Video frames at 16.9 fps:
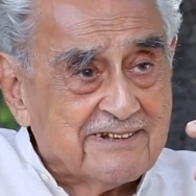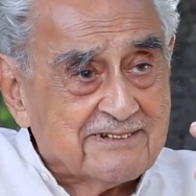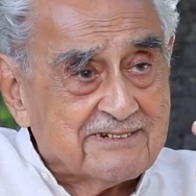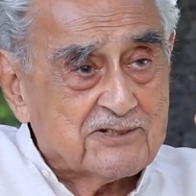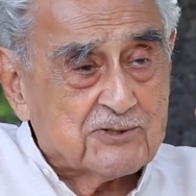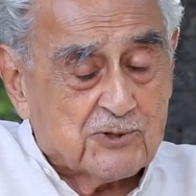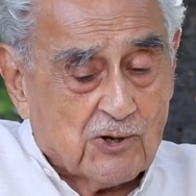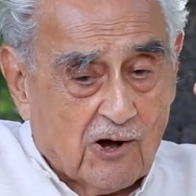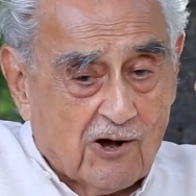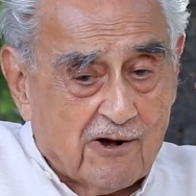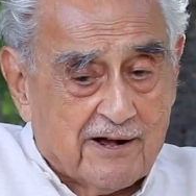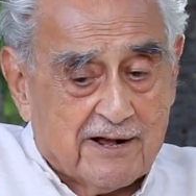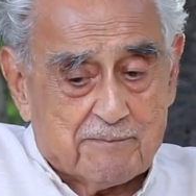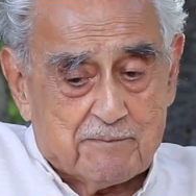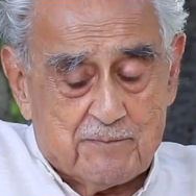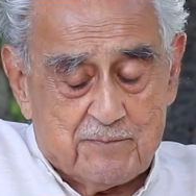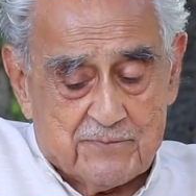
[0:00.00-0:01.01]

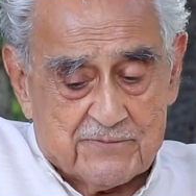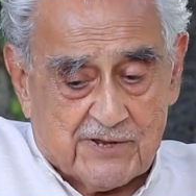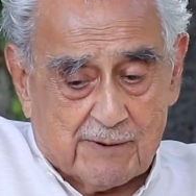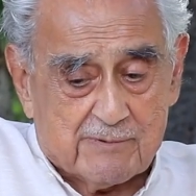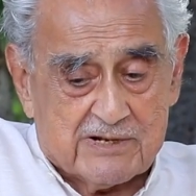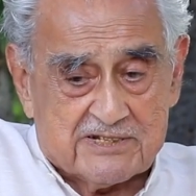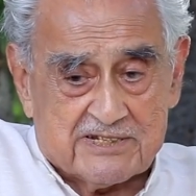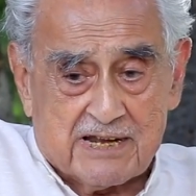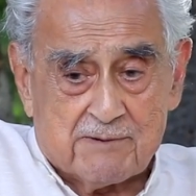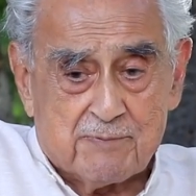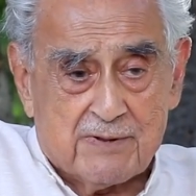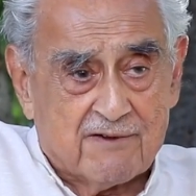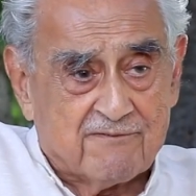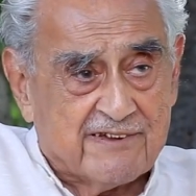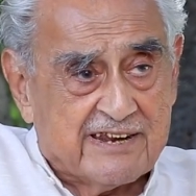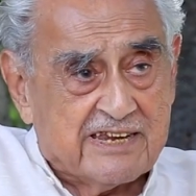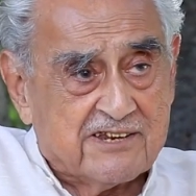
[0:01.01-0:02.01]
saw somebody sent me
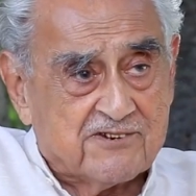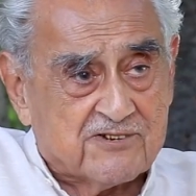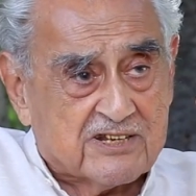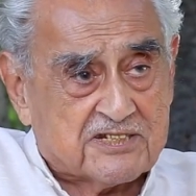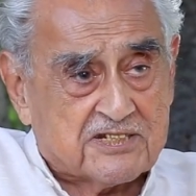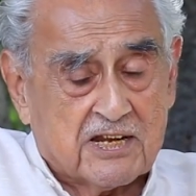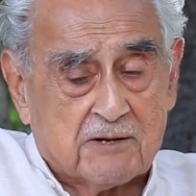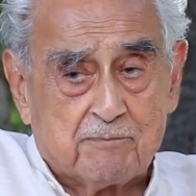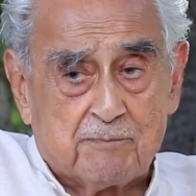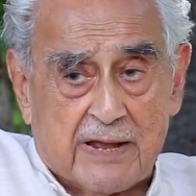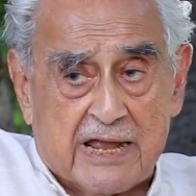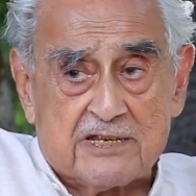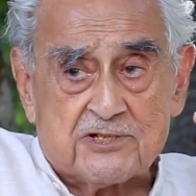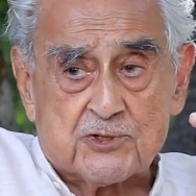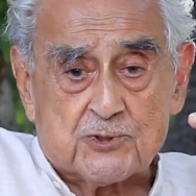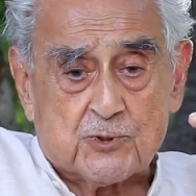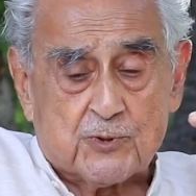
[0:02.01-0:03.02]
a very interesting
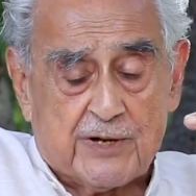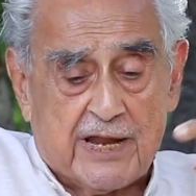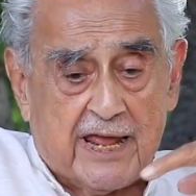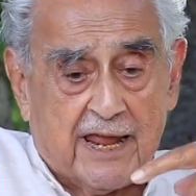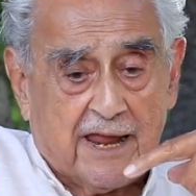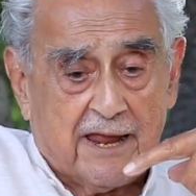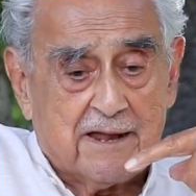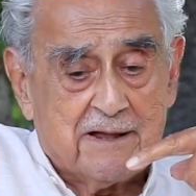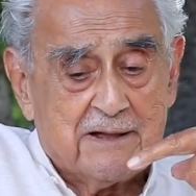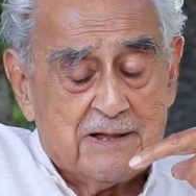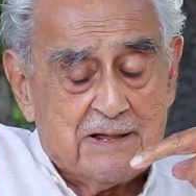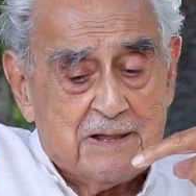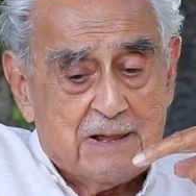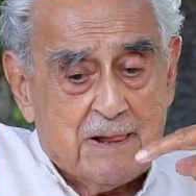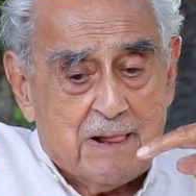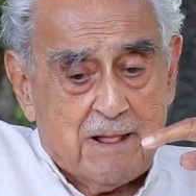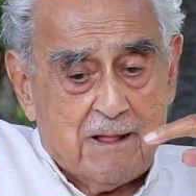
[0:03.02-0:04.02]
page today
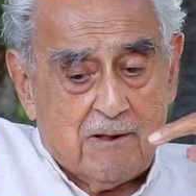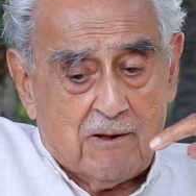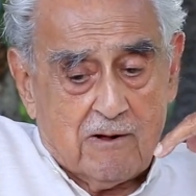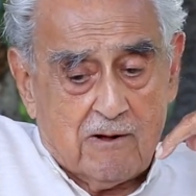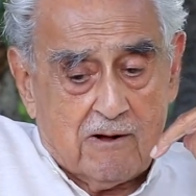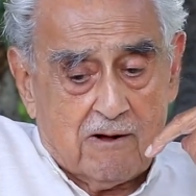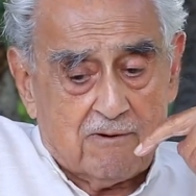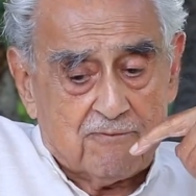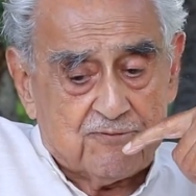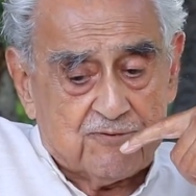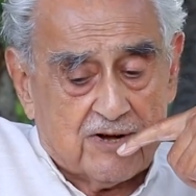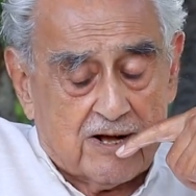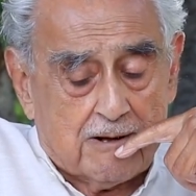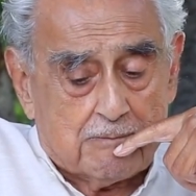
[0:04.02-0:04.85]
of